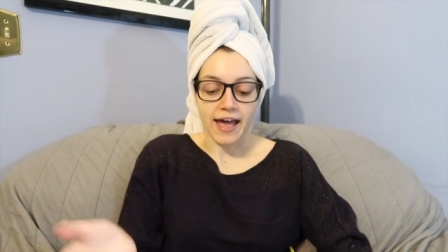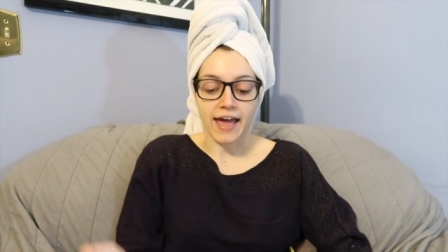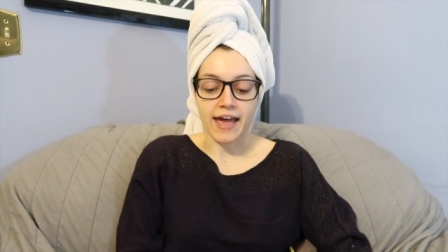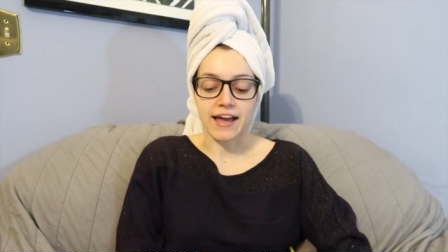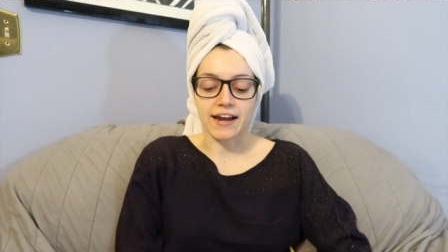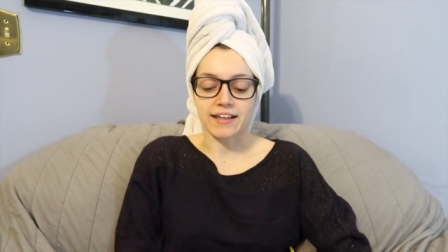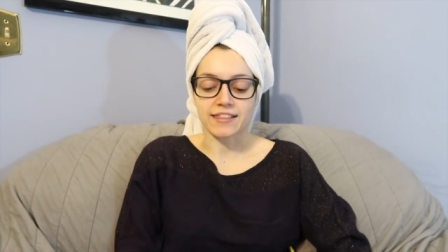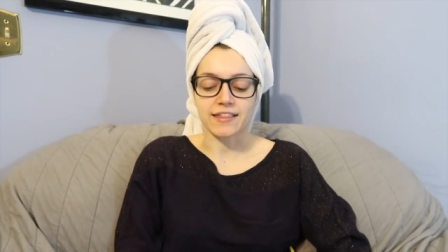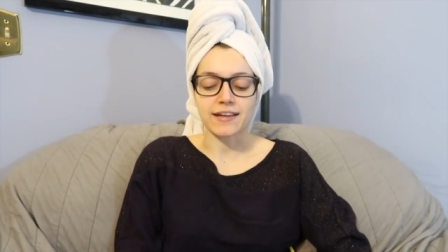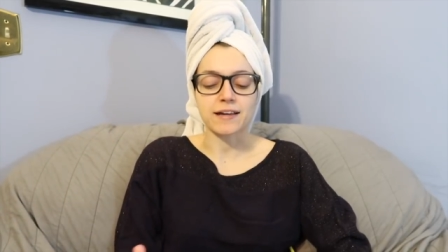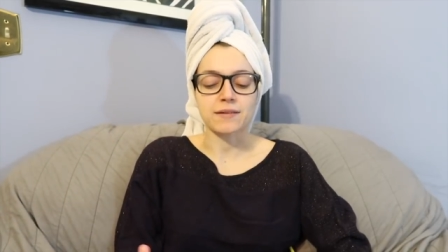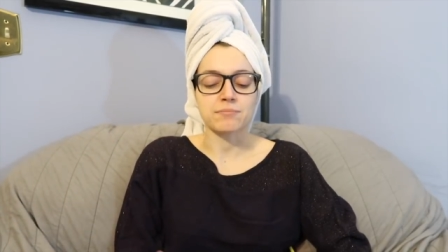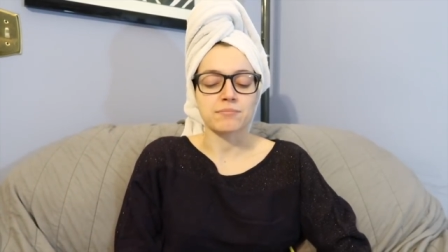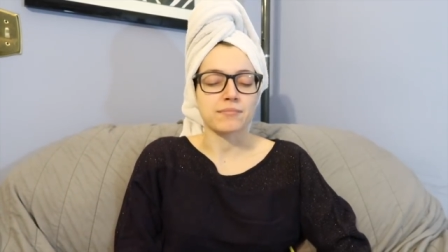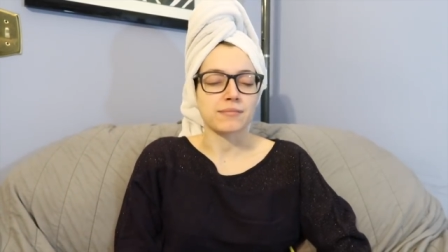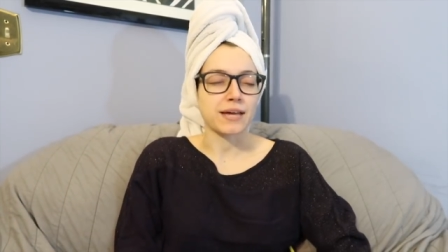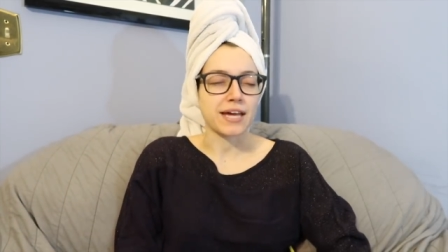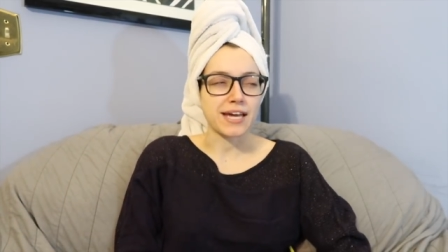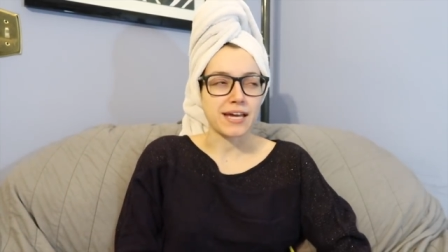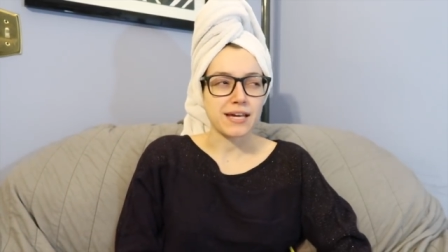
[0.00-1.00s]
and I think
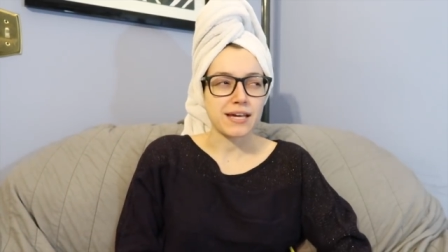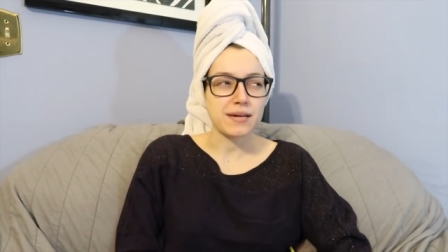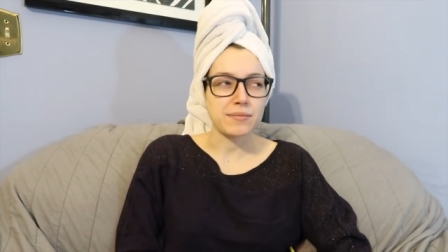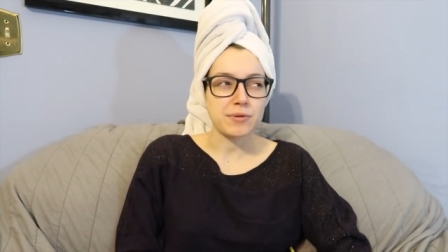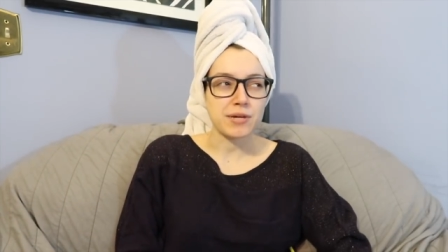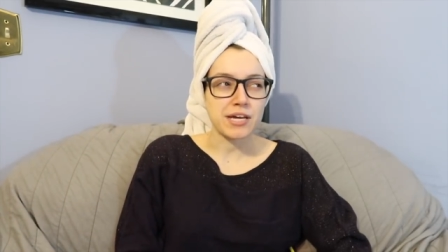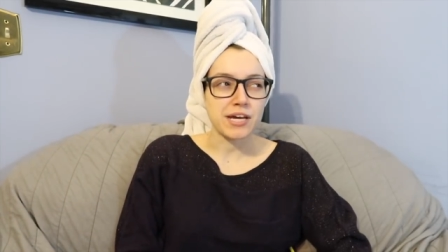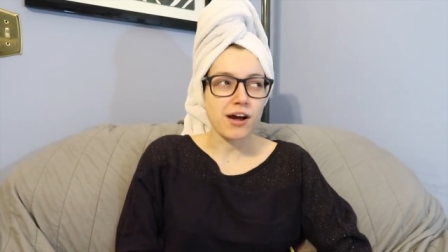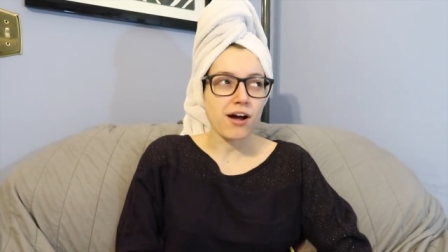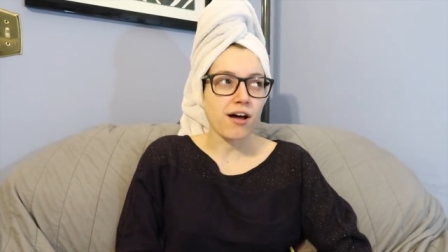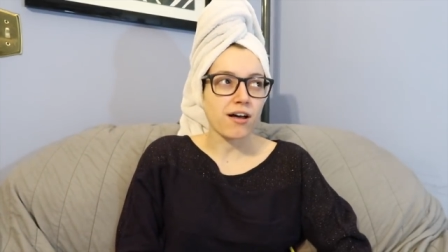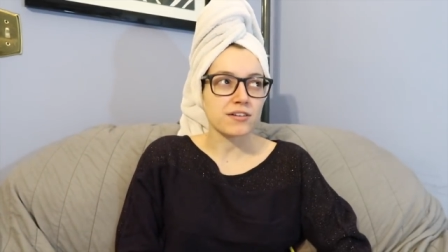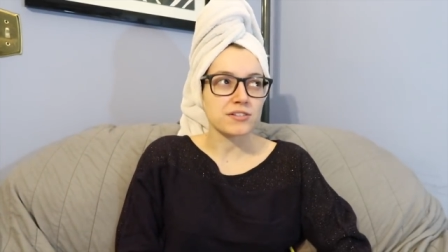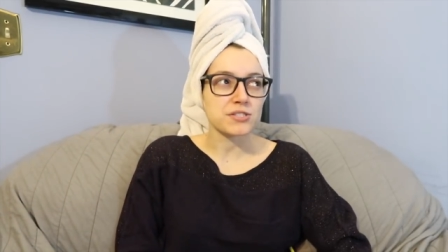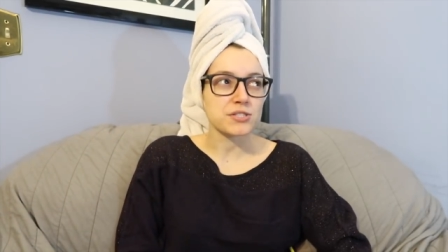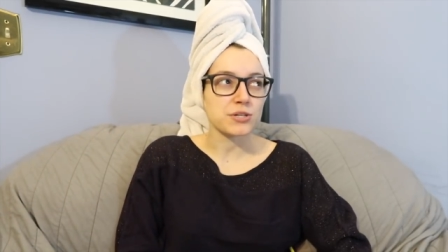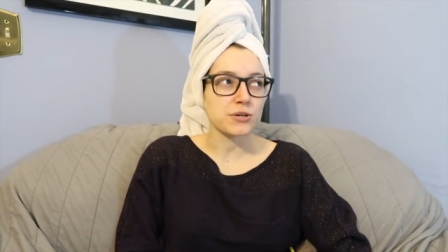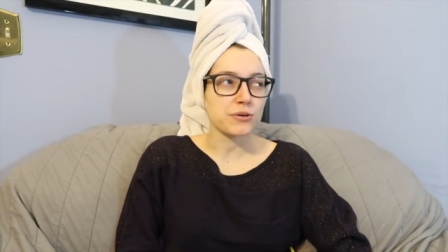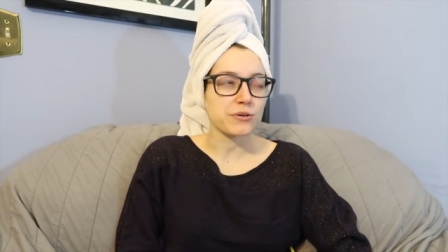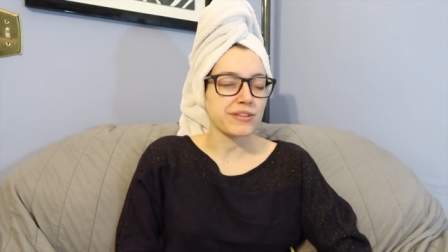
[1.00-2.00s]
maybe
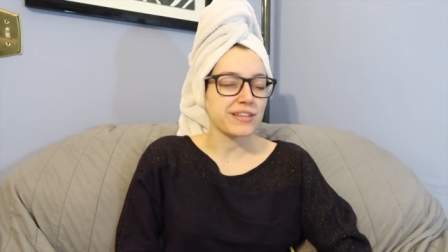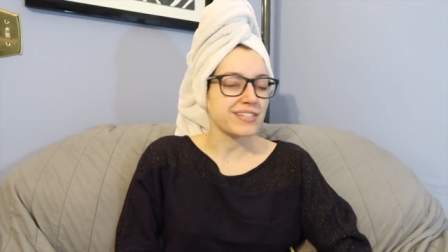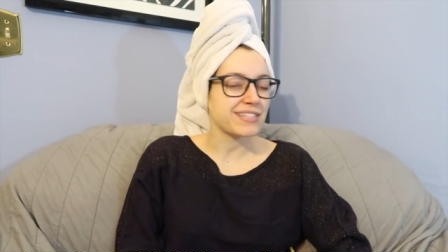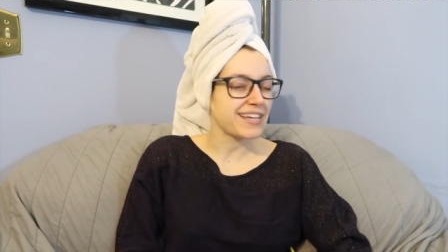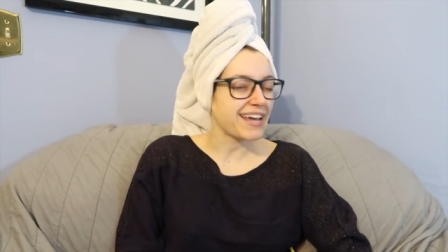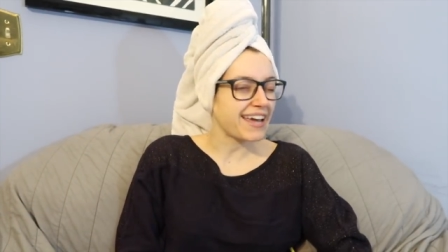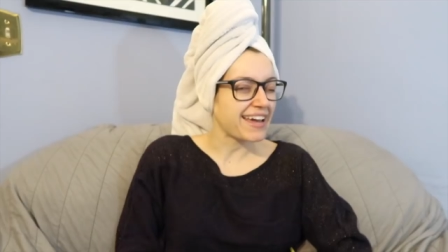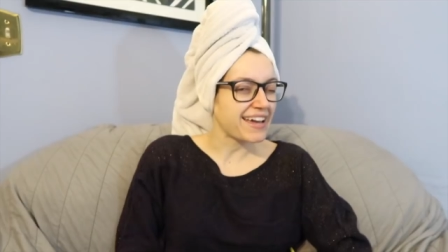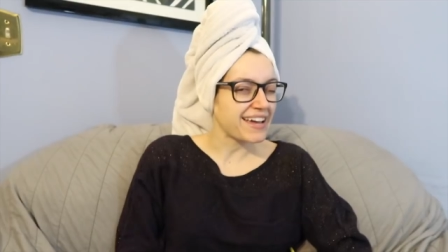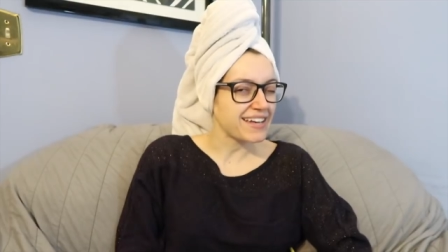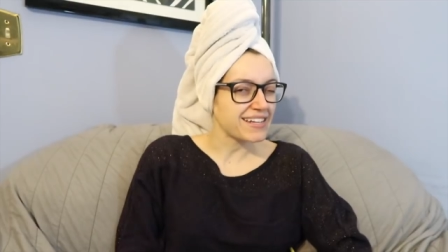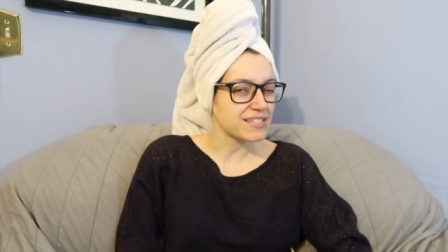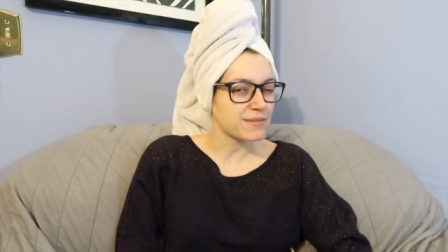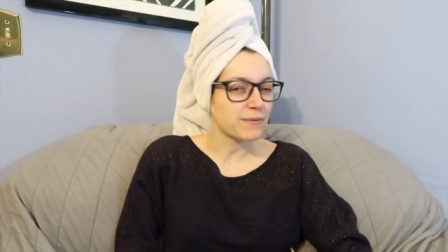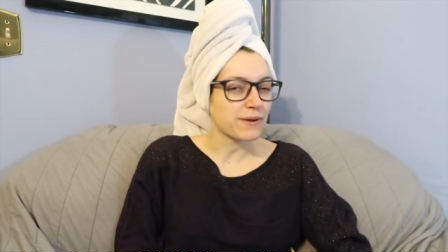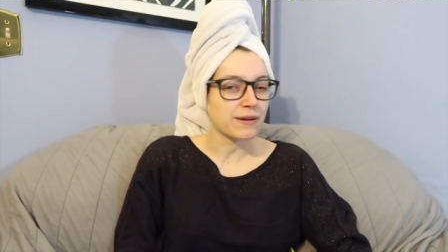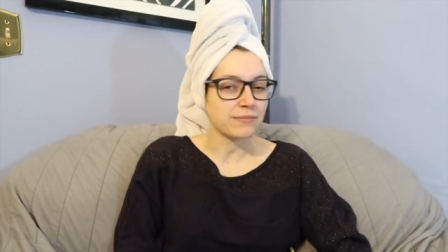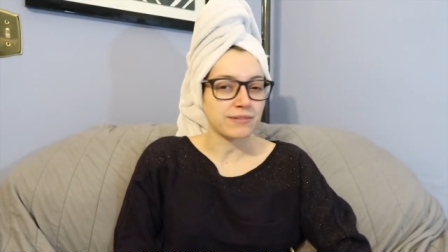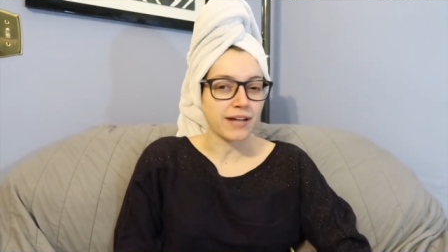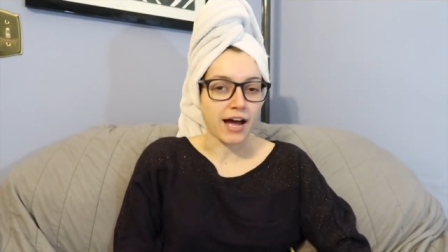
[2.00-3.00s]
also the days,
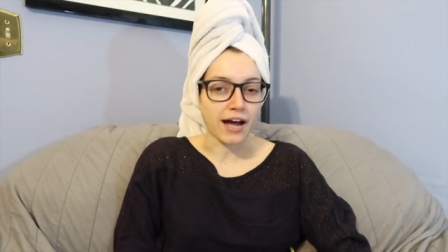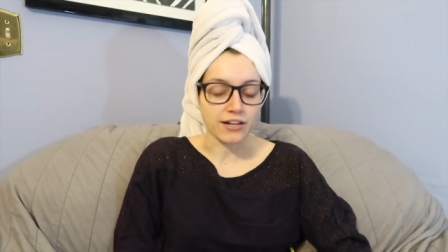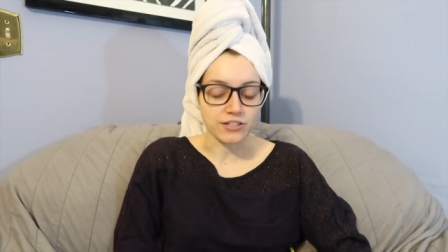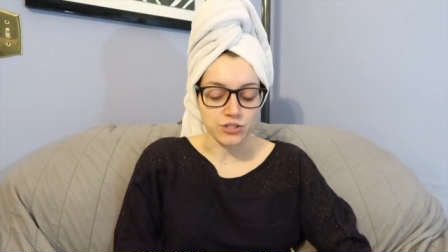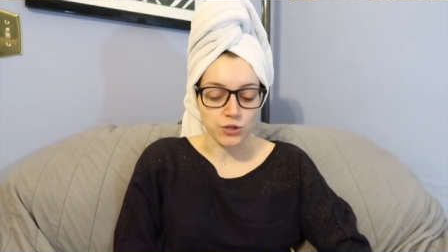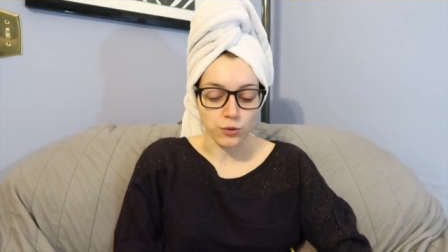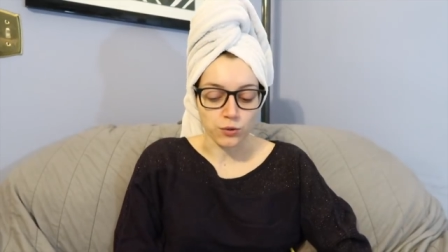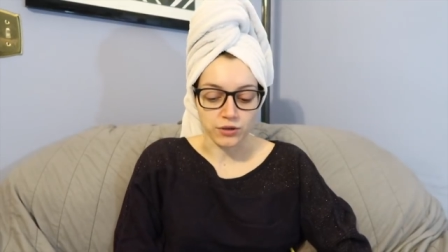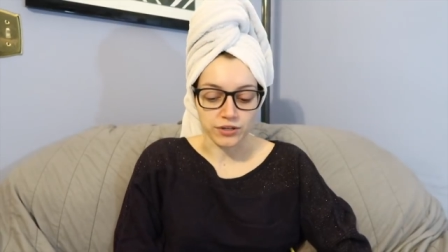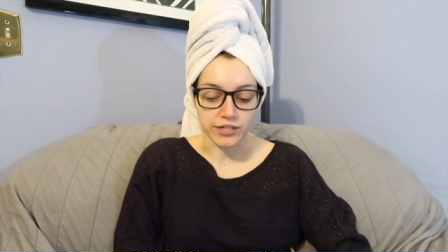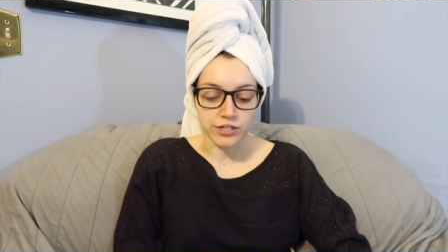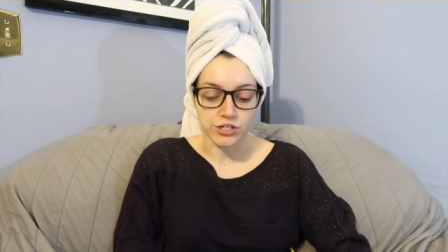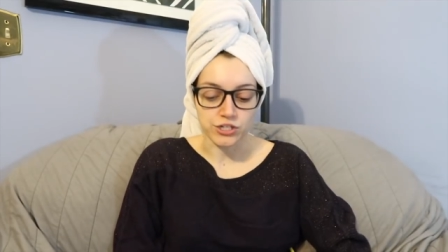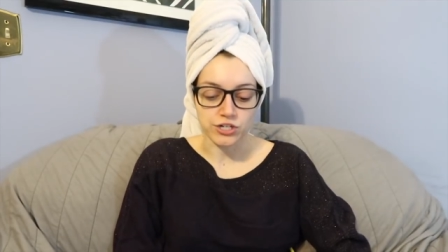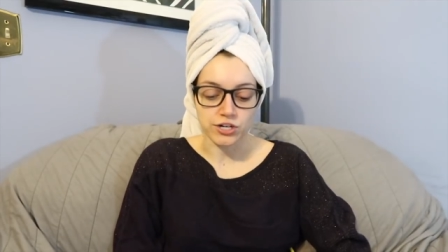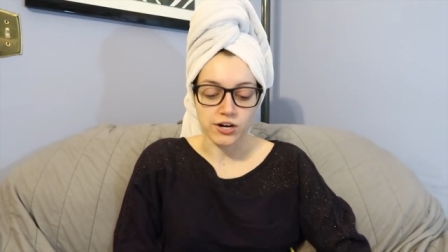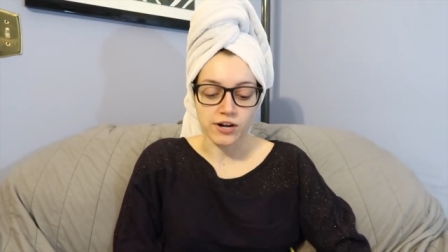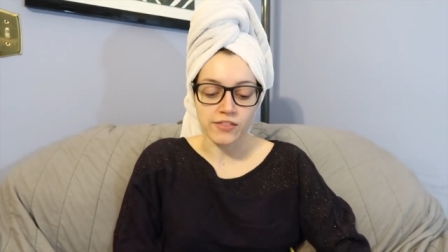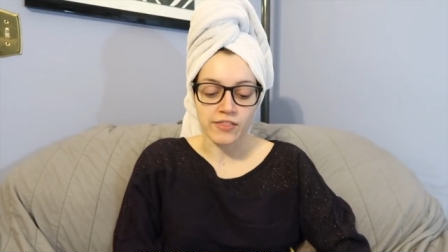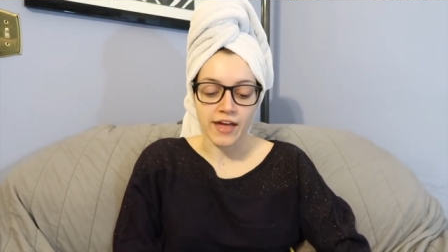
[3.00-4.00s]
but I'm not totally
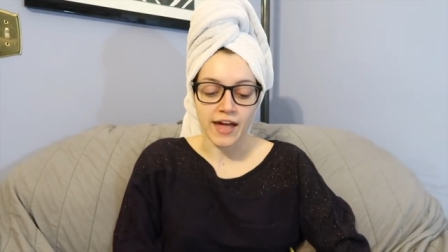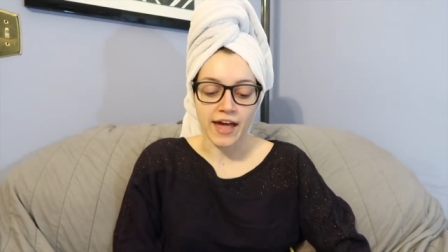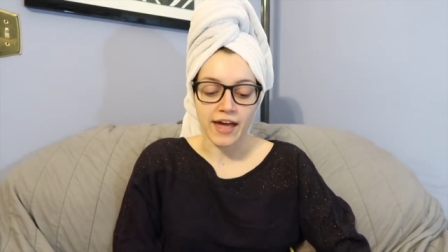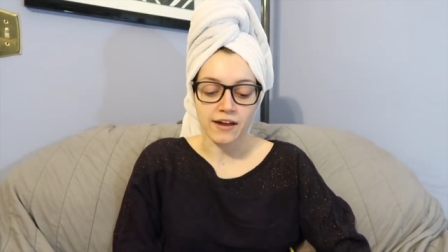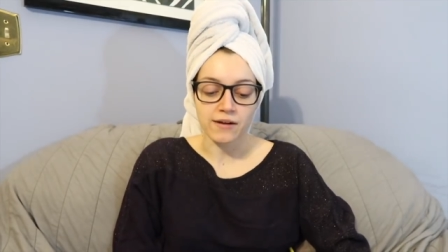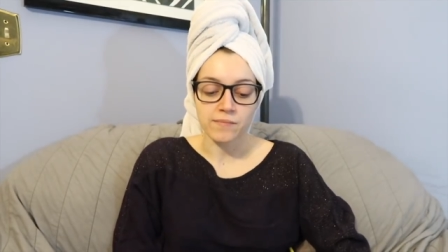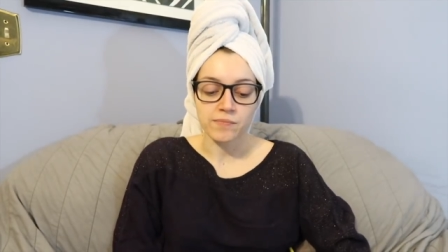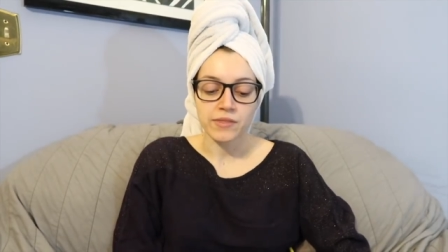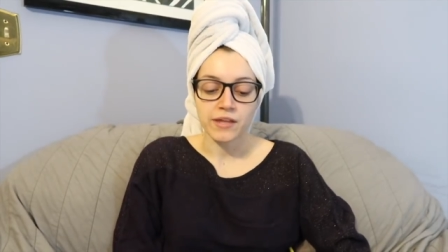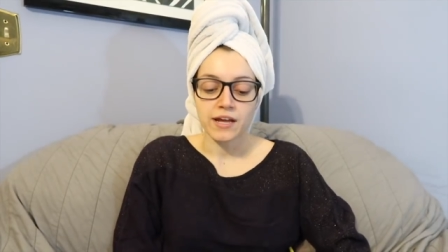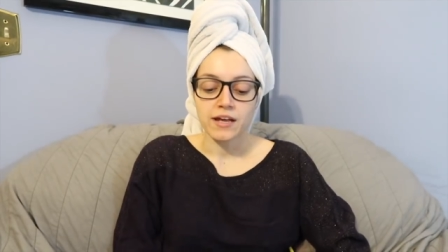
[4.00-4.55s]
sure on that.